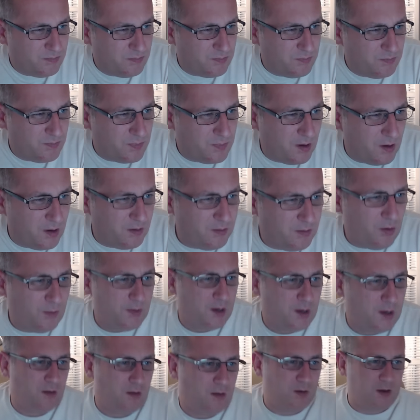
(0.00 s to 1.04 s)
they're
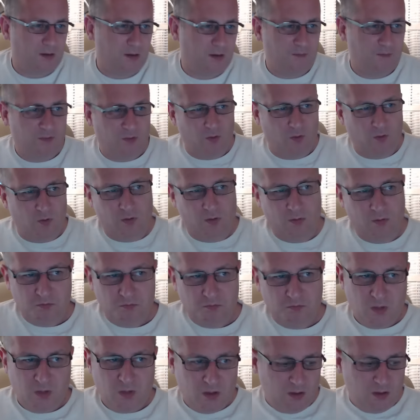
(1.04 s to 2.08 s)
normally looking for
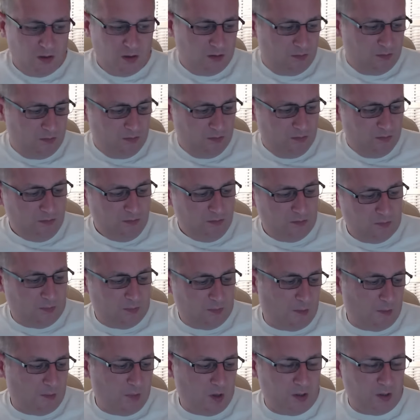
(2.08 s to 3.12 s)

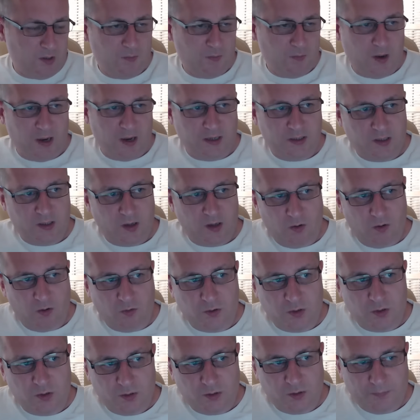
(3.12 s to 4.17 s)
a million
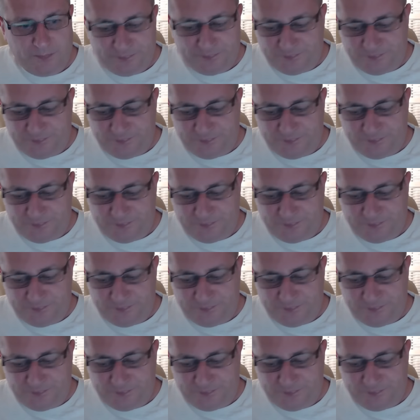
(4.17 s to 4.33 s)
pesos